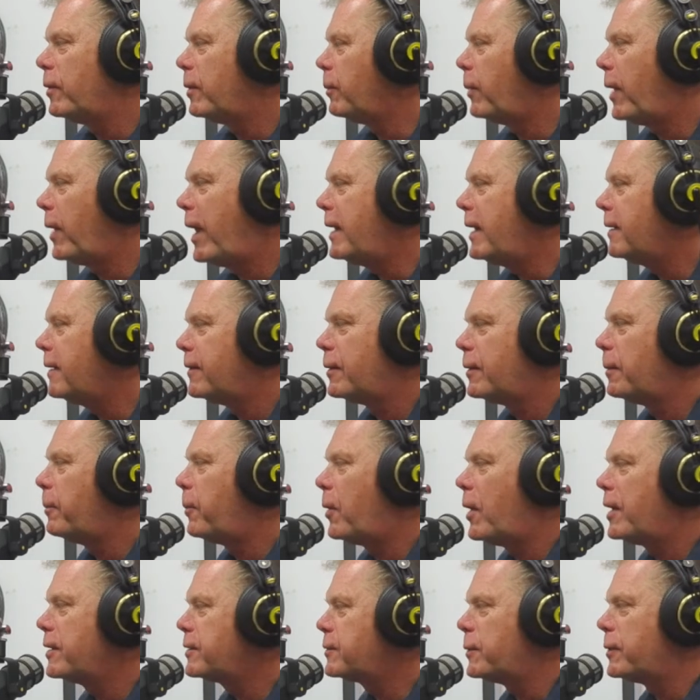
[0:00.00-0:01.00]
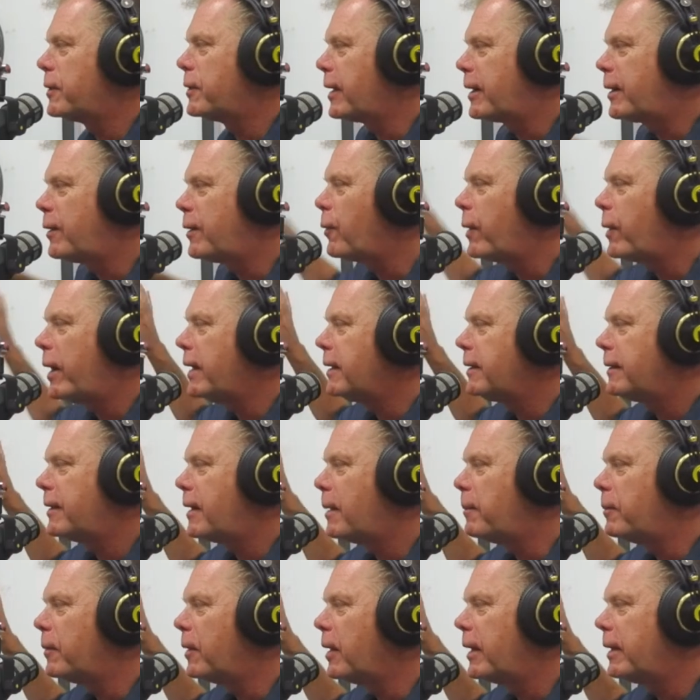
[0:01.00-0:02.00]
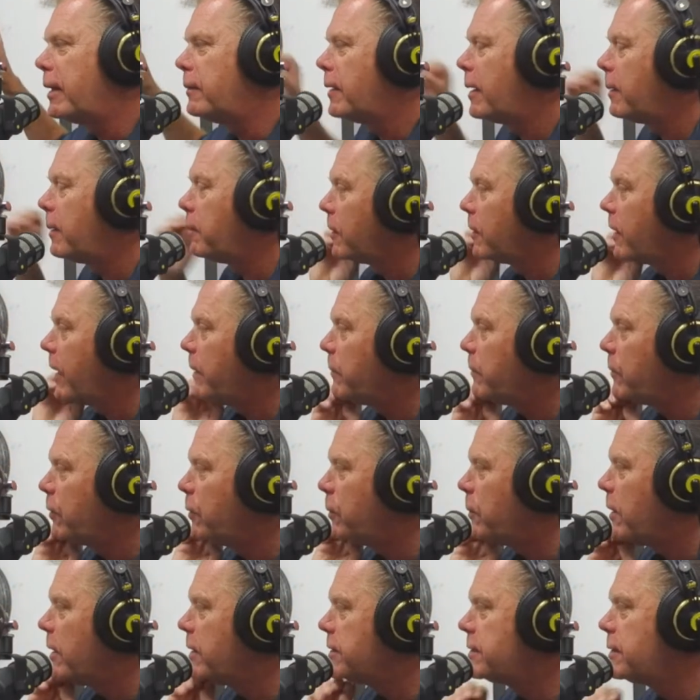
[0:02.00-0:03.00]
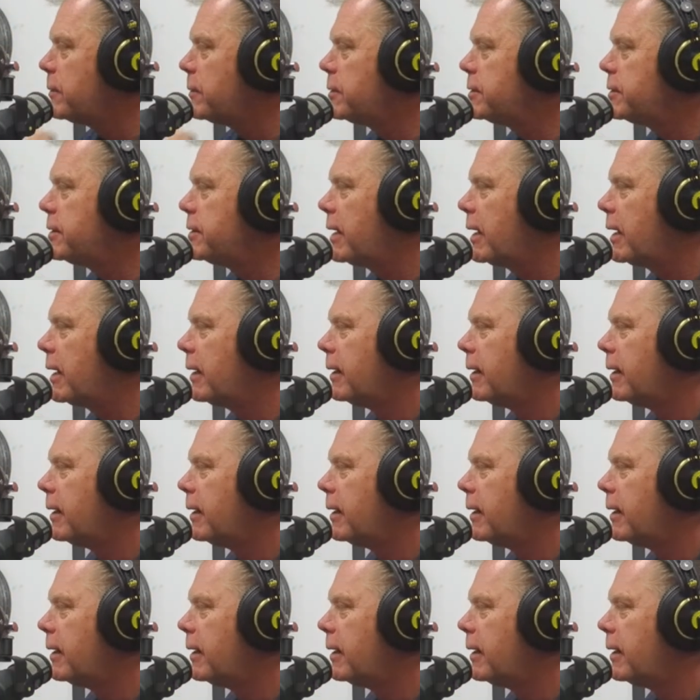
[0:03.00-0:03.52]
painted their bus with like Crandon, that light blue bus that was there.